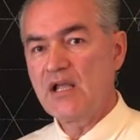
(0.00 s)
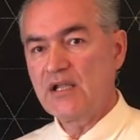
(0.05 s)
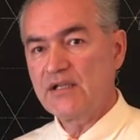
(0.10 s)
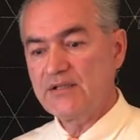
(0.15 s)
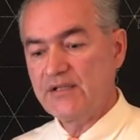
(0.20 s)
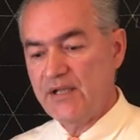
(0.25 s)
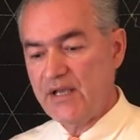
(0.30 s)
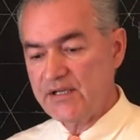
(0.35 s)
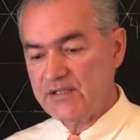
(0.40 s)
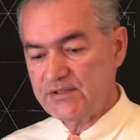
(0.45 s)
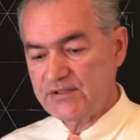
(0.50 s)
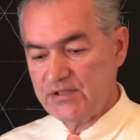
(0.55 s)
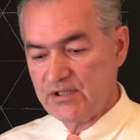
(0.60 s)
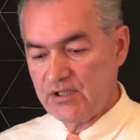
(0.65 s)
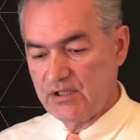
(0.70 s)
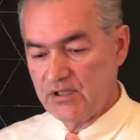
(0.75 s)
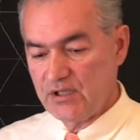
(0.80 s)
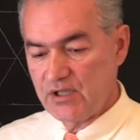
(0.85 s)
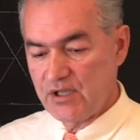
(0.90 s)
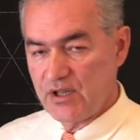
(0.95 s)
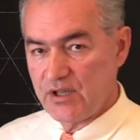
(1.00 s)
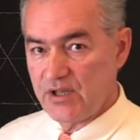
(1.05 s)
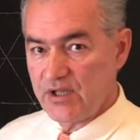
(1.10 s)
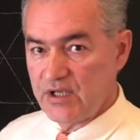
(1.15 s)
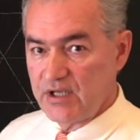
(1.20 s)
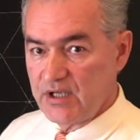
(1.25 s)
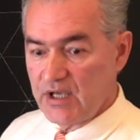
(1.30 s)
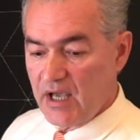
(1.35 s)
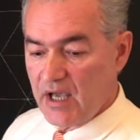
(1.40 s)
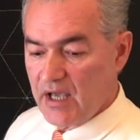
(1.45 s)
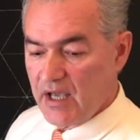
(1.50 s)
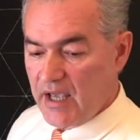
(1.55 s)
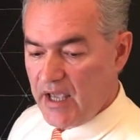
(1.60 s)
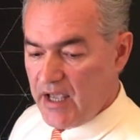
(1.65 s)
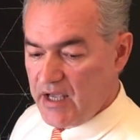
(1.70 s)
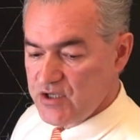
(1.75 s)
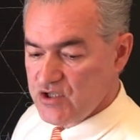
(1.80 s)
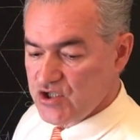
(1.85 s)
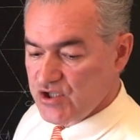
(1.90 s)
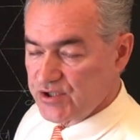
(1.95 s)
Next, the
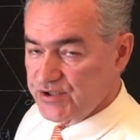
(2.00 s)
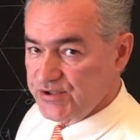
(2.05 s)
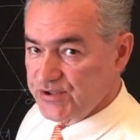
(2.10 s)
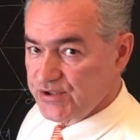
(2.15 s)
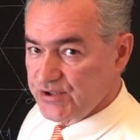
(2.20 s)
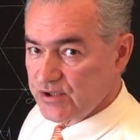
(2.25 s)
edges